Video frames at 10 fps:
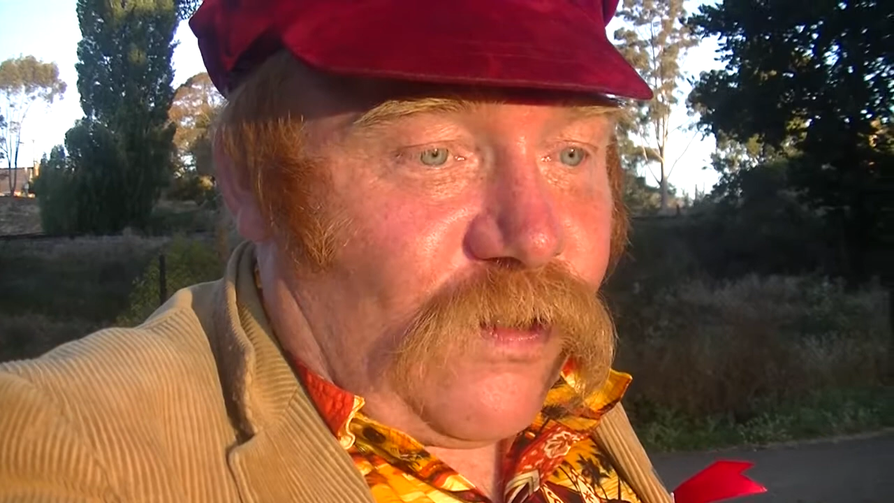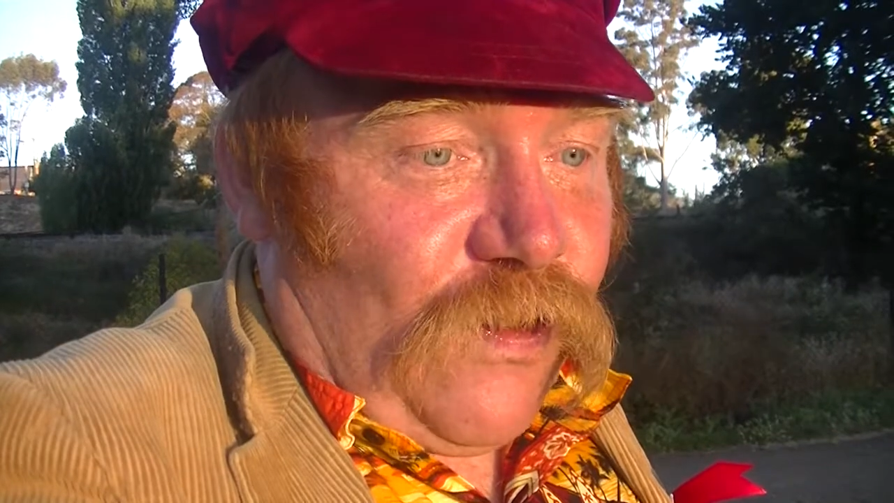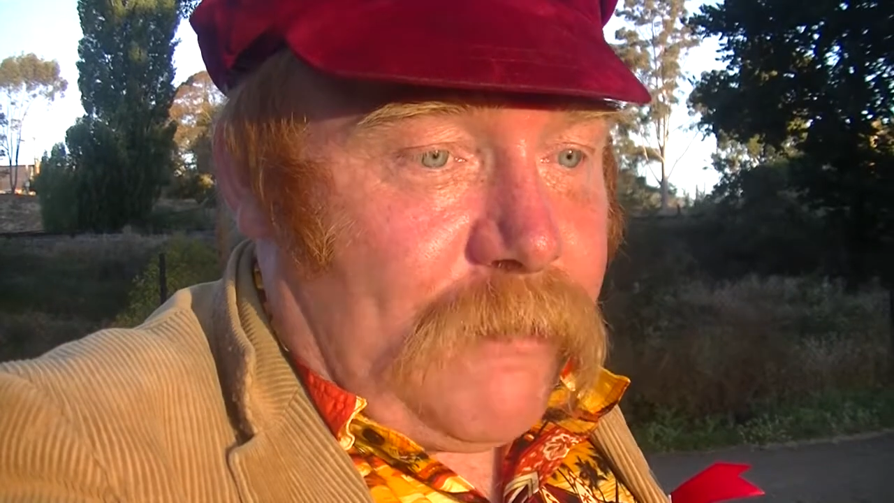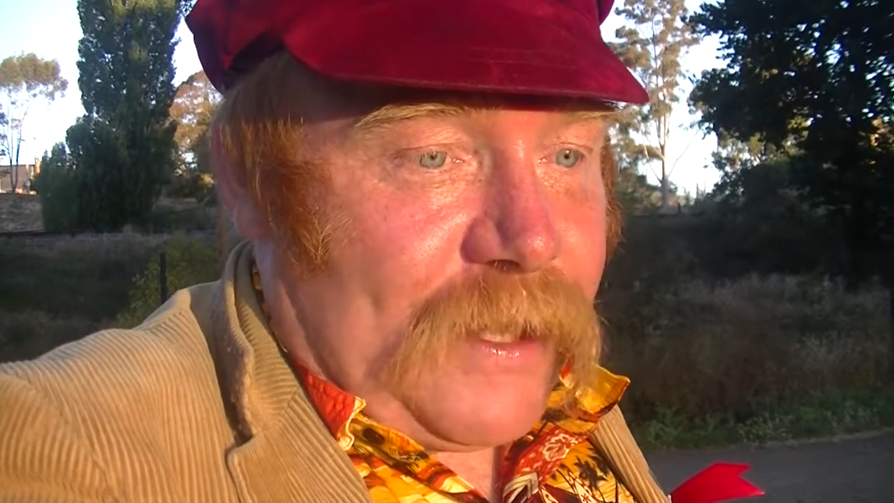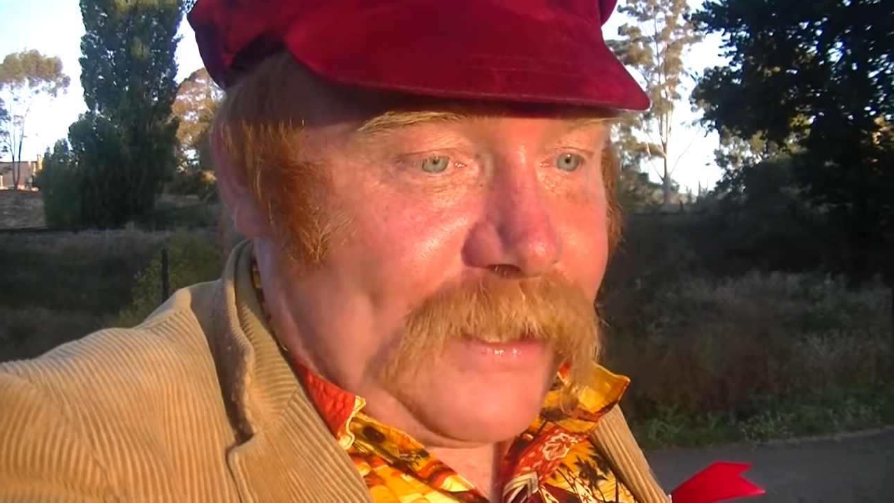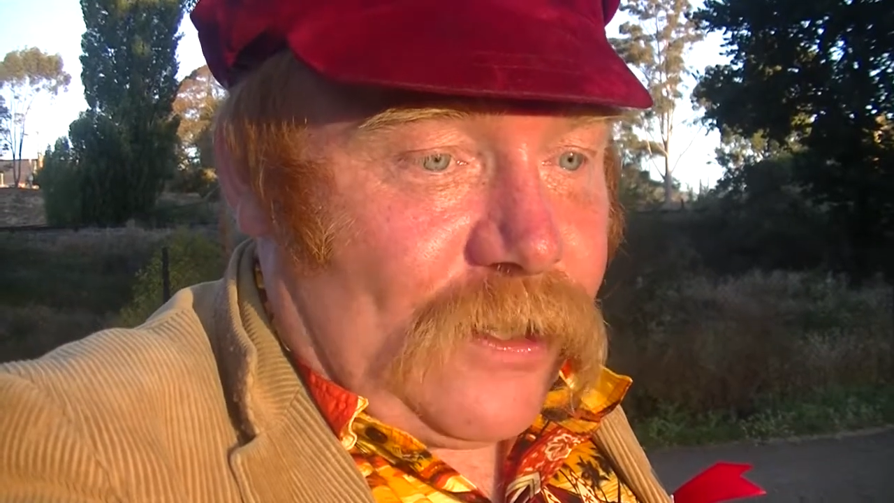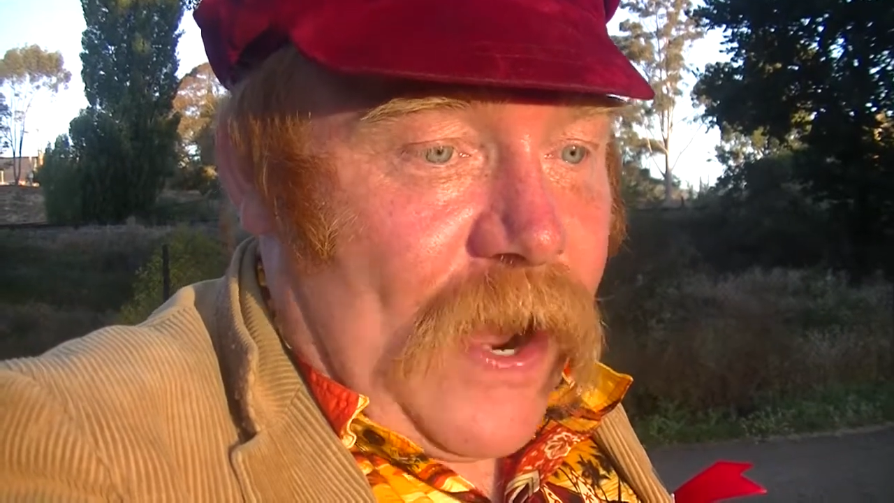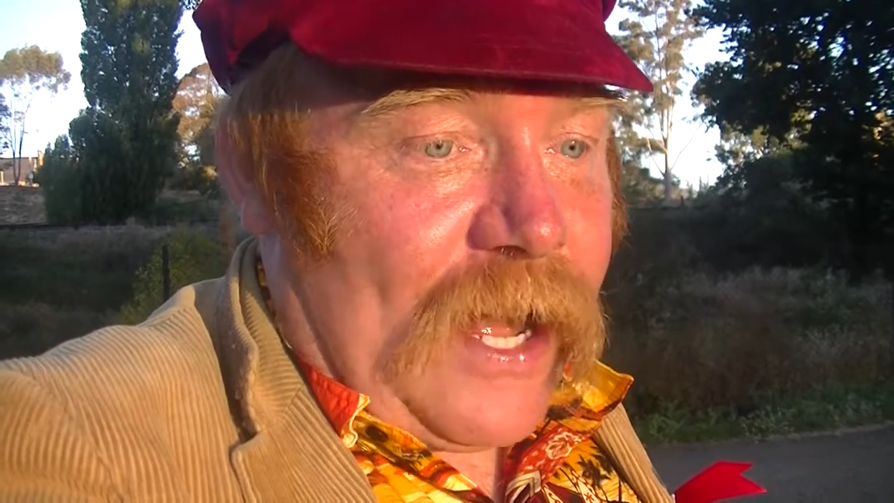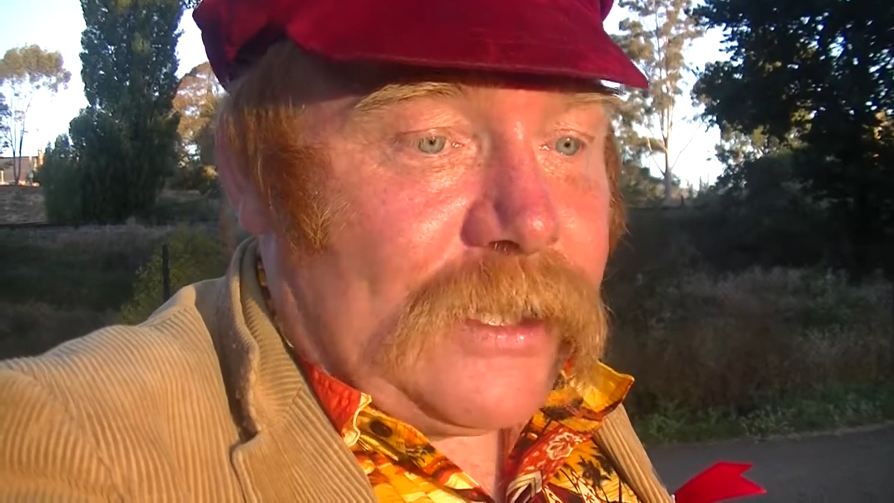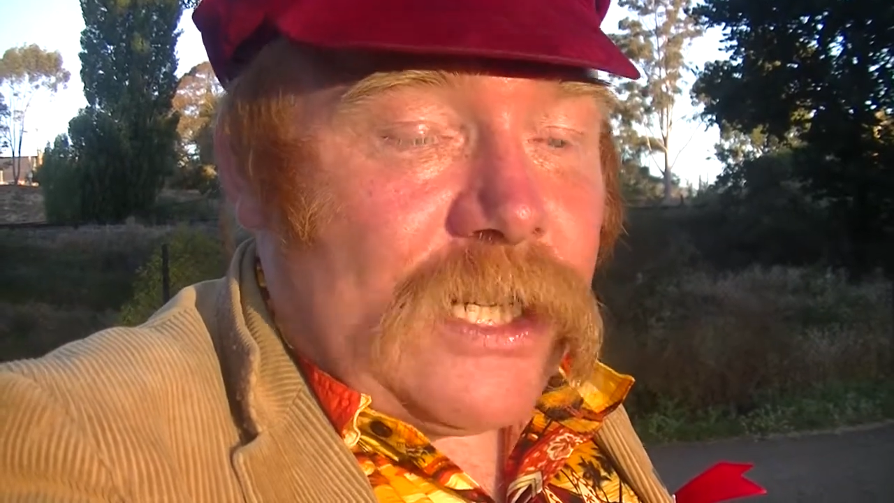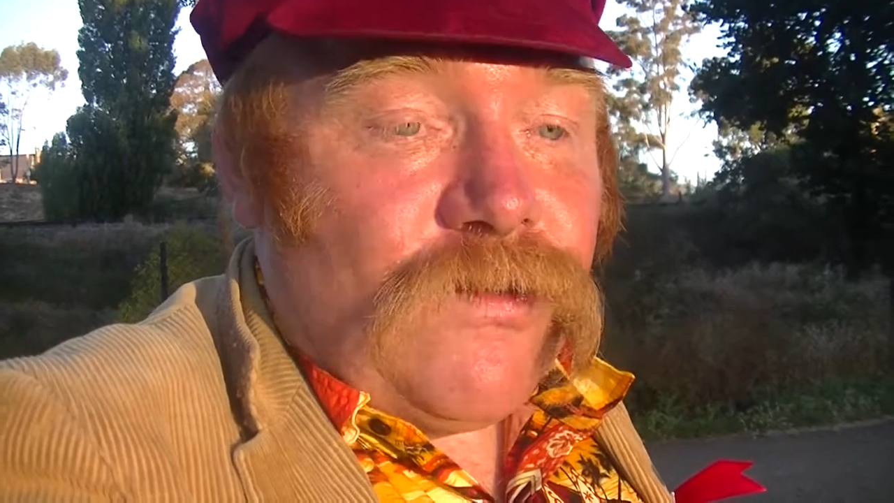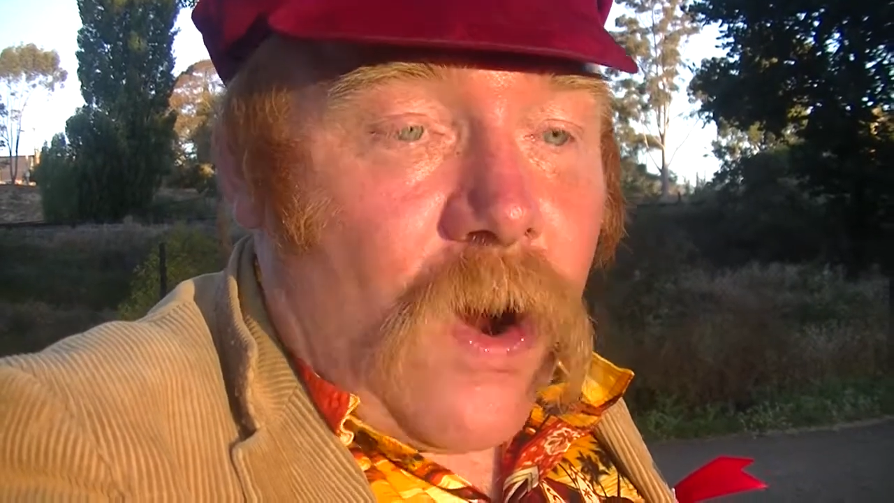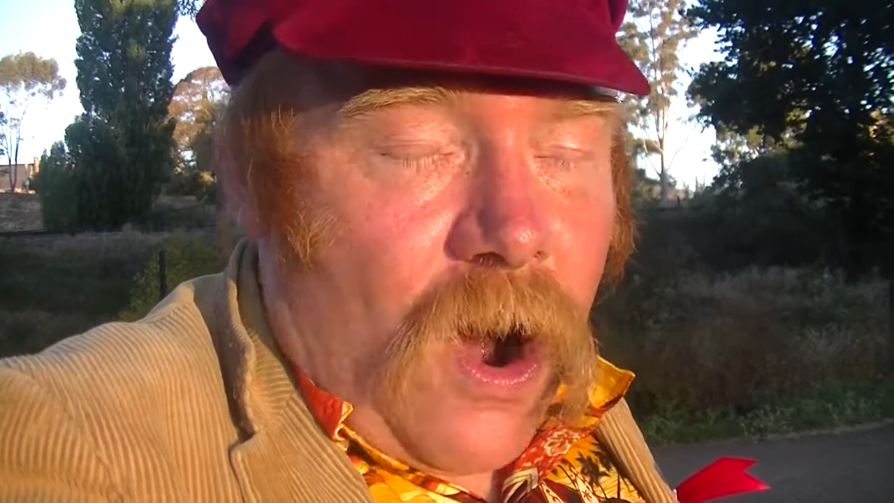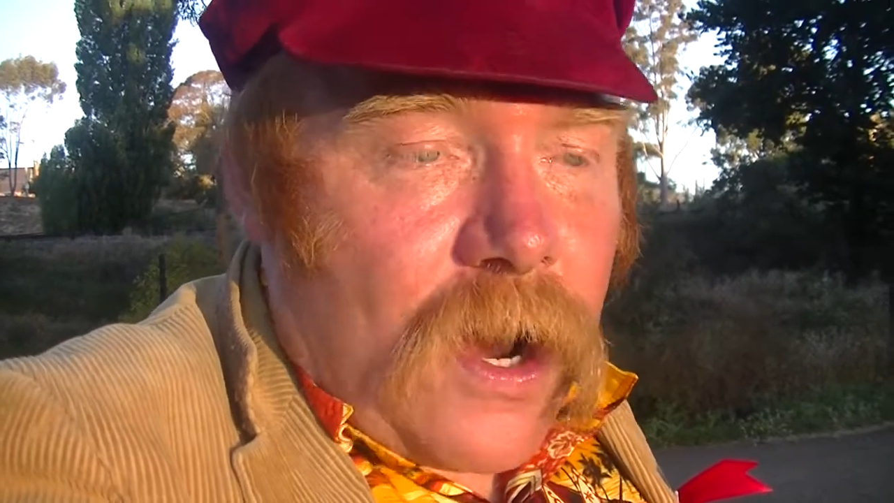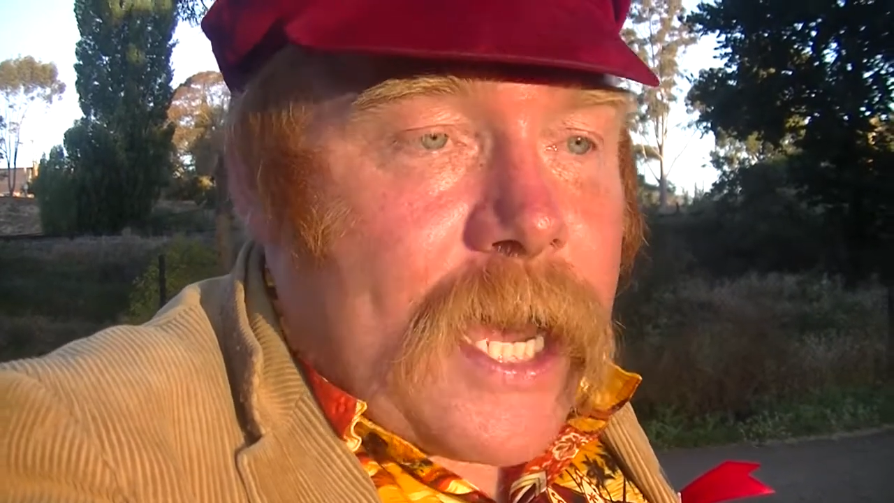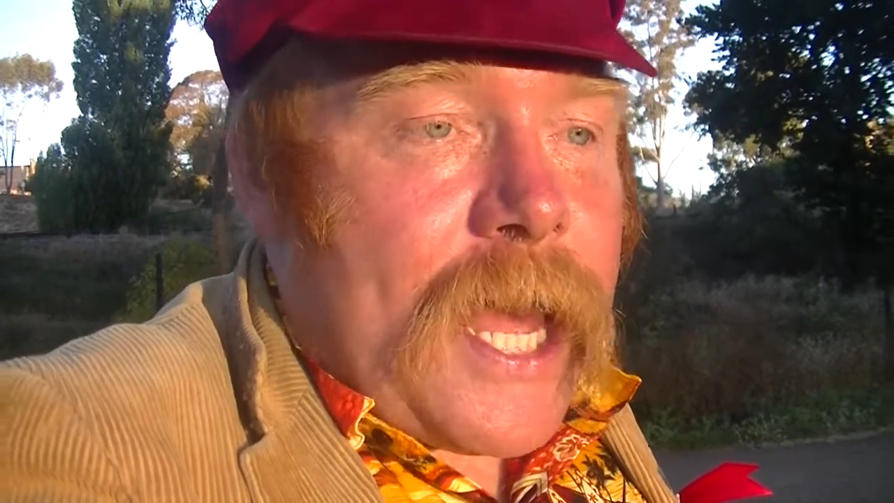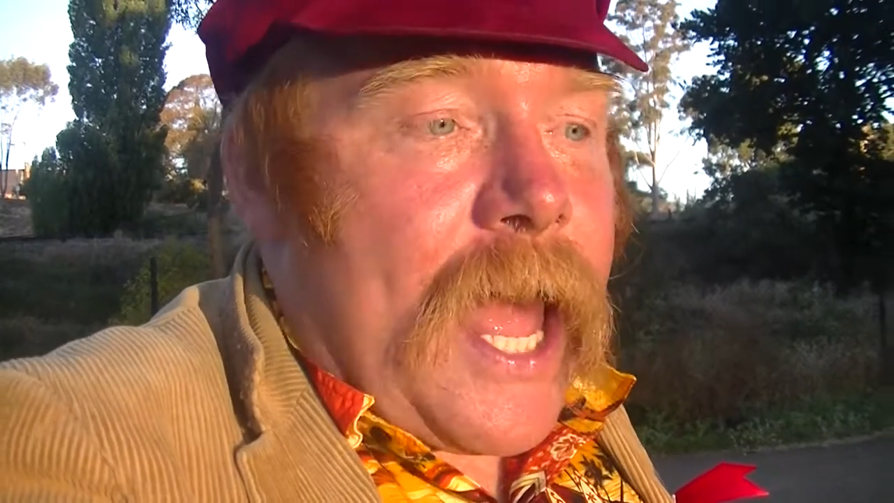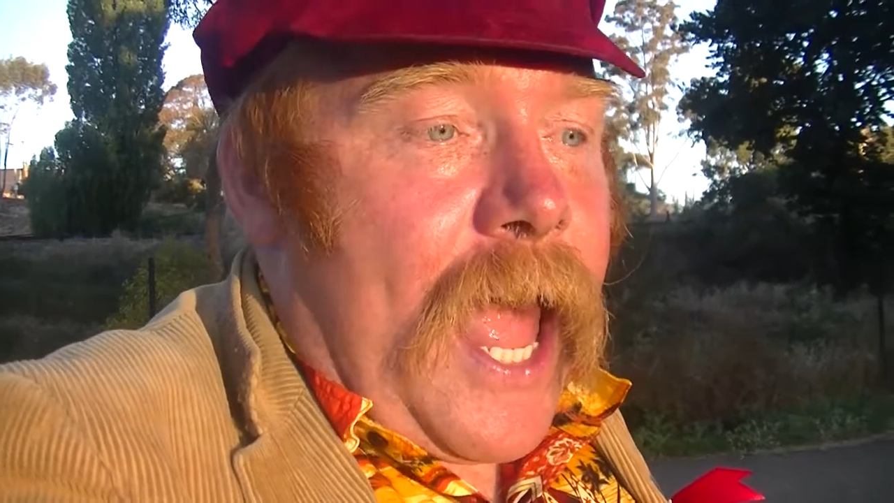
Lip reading: from the surrounding rock